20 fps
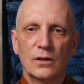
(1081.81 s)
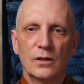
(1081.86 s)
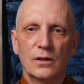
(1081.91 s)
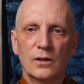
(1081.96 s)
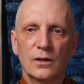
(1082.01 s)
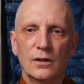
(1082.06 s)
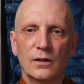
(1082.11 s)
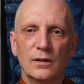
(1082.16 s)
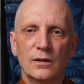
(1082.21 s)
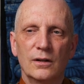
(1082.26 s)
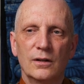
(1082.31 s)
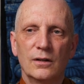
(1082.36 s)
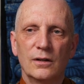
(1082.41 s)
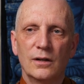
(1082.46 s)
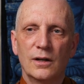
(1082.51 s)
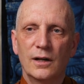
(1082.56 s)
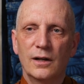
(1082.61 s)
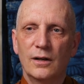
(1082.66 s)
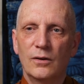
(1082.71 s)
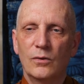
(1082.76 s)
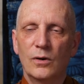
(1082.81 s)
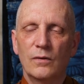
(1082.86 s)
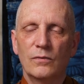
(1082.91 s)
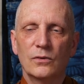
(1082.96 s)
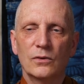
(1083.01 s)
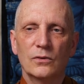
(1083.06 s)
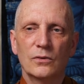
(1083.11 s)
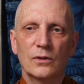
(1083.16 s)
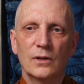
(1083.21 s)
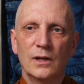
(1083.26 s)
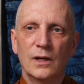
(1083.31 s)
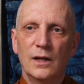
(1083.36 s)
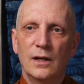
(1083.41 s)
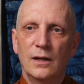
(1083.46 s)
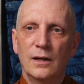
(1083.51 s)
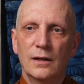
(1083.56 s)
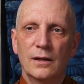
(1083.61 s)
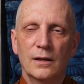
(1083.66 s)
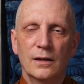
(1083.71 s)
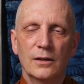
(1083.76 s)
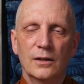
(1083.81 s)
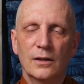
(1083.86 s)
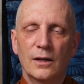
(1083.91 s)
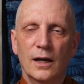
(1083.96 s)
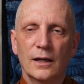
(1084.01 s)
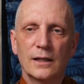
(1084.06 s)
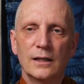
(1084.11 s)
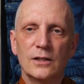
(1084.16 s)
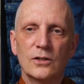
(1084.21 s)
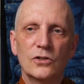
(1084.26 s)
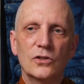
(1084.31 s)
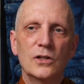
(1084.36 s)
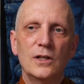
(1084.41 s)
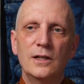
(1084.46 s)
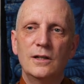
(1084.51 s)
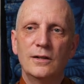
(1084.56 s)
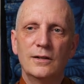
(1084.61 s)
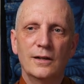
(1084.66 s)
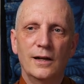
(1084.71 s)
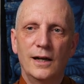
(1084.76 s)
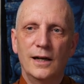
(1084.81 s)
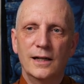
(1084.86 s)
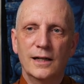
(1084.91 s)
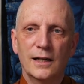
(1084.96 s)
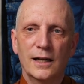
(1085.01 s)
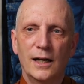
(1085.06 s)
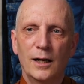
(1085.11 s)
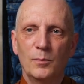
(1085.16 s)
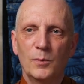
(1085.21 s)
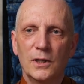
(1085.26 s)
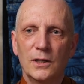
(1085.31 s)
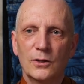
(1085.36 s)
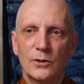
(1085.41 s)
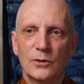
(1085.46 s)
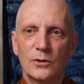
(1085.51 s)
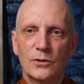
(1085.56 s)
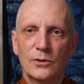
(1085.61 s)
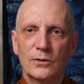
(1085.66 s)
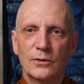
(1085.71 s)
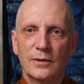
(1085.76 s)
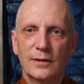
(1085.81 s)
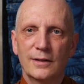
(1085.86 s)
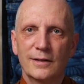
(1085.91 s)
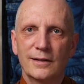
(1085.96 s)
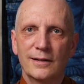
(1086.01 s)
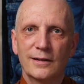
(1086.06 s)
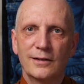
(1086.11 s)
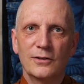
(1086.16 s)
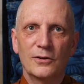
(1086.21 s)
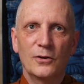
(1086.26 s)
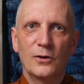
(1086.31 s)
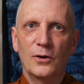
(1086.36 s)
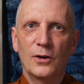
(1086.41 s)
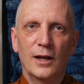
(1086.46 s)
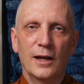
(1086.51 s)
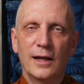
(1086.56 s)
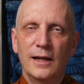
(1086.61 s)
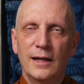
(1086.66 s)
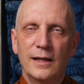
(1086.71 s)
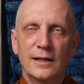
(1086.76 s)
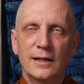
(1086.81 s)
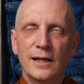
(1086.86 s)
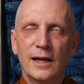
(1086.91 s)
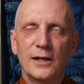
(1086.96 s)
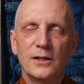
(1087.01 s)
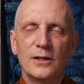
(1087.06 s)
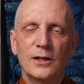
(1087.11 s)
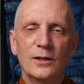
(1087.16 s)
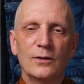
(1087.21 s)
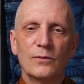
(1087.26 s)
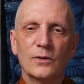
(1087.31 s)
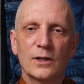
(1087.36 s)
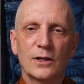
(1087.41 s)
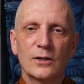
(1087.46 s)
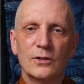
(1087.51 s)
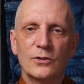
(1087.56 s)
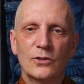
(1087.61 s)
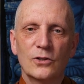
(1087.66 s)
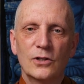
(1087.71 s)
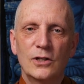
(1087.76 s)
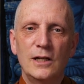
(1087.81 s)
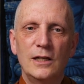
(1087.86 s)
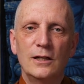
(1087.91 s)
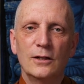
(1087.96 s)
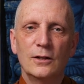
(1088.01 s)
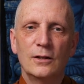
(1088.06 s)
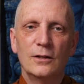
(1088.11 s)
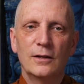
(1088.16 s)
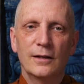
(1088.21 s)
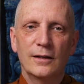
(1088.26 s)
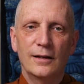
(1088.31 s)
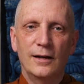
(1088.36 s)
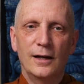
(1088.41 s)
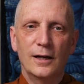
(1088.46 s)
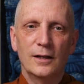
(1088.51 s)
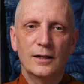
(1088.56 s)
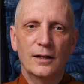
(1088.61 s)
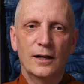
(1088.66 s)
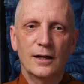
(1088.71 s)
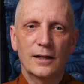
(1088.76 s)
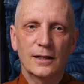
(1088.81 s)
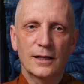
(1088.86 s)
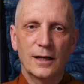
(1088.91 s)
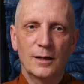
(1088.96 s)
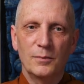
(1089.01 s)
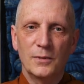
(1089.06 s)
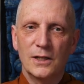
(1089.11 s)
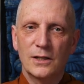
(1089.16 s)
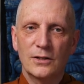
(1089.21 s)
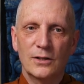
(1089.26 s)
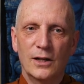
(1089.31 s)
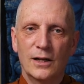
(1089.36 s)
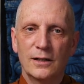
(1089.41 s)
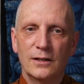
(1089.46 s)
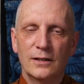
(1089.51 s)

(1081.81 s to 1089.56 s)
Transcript: However, a conceited anagami is, the idea of a conceited anagami is